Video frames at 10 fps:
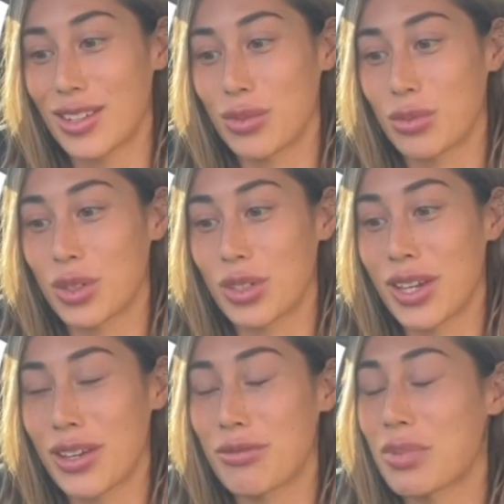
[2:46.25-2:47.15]
would
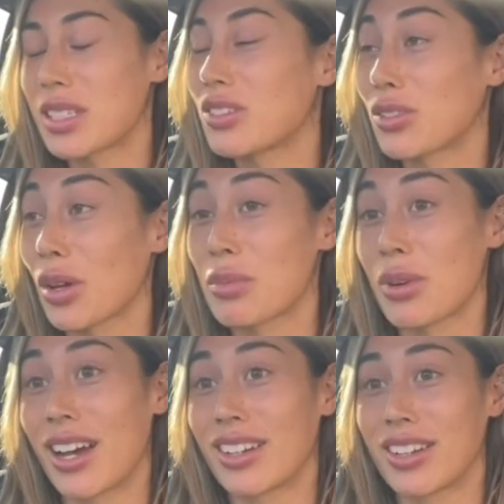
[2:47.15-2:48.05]
have been so
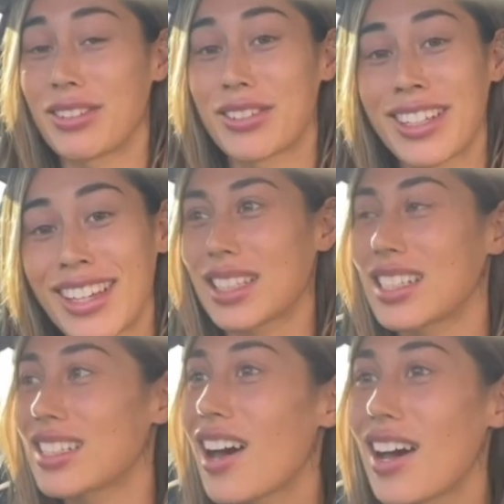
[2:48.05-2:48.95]
proud of. And it's
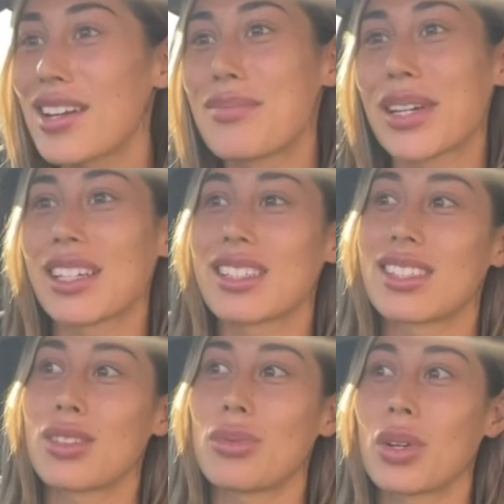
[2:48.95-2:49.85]
hard because
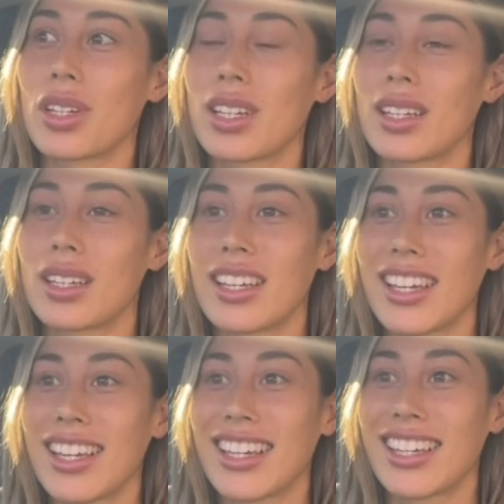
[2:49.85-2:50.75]
you want to
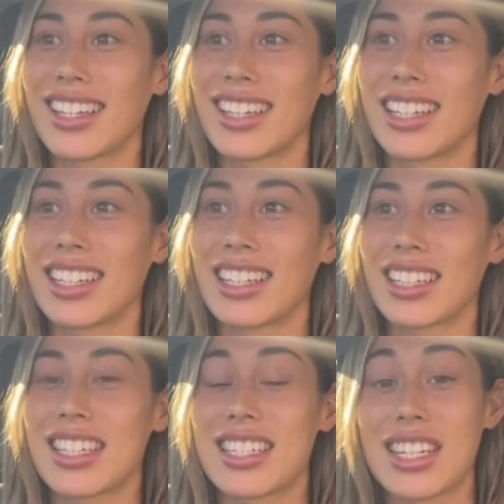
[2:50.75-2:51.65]

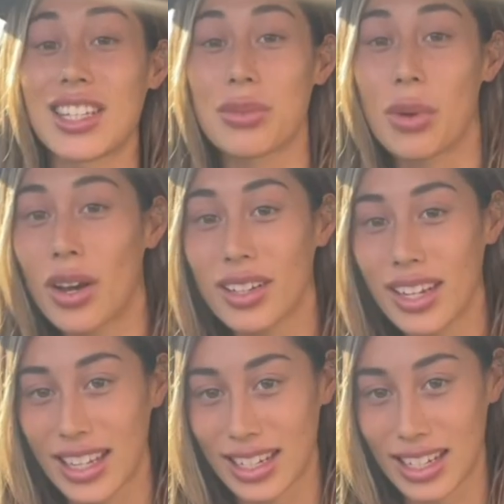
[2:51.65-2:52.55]
continue on
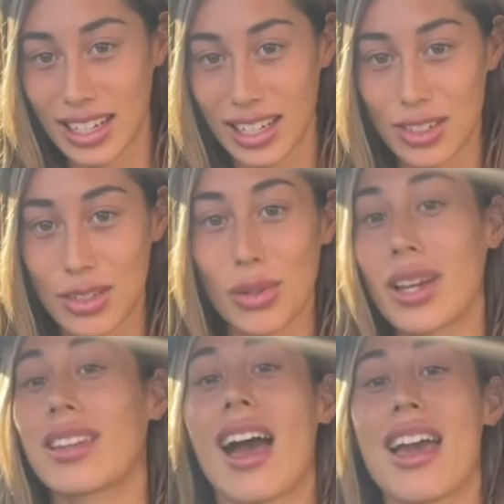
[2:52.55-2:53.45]
and enjoy
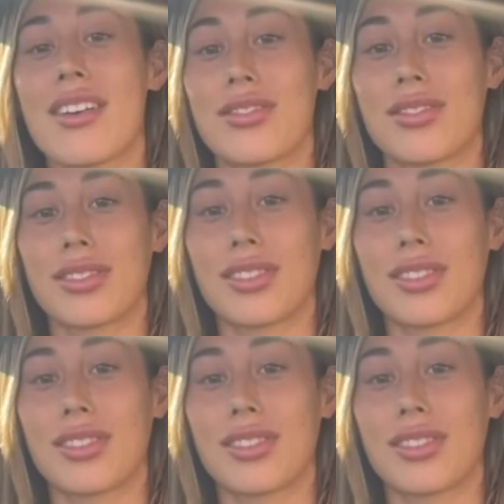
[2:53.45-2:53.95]
life,